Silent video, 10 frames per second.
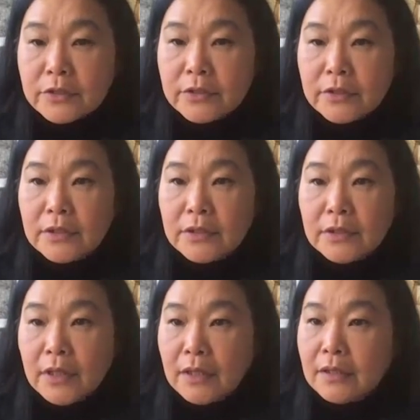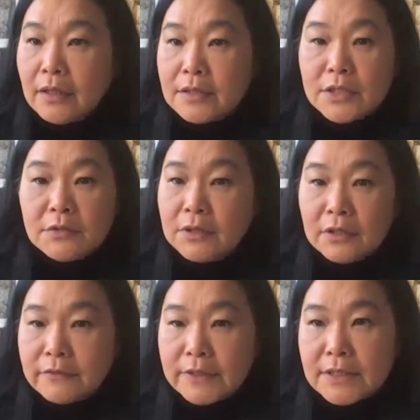So it, uh, I, I still
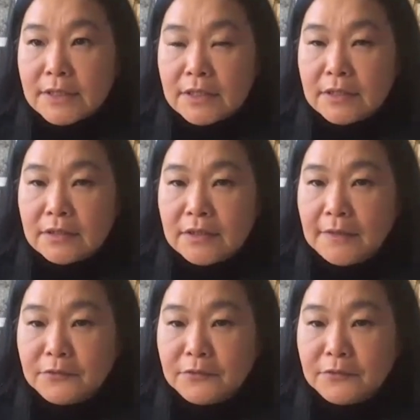love it uh,